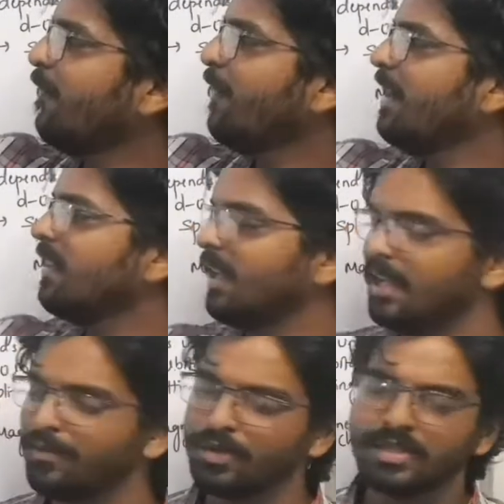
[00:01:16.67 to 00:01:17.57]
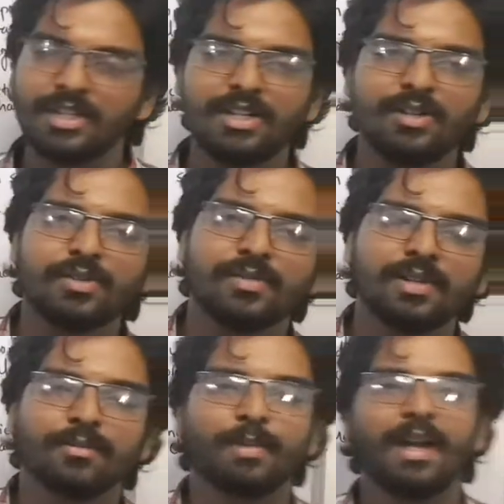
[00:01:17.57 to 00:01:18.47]
field theory was
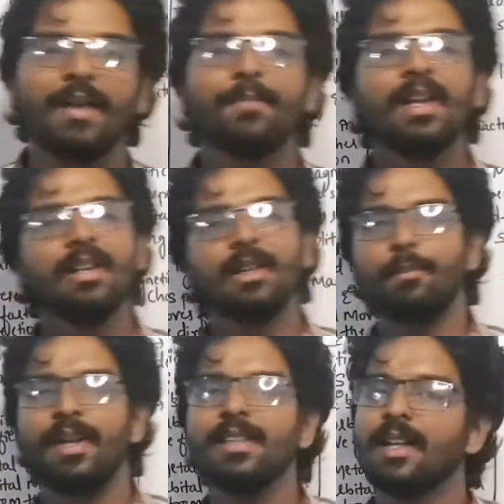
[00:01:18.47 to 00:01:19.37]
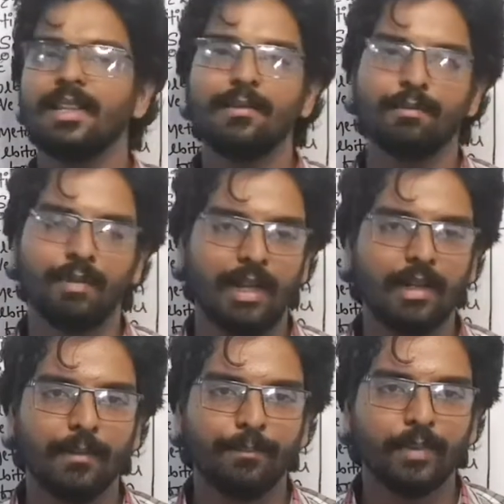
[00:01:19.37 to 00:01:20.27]
introduced by the Bethe and the Welk.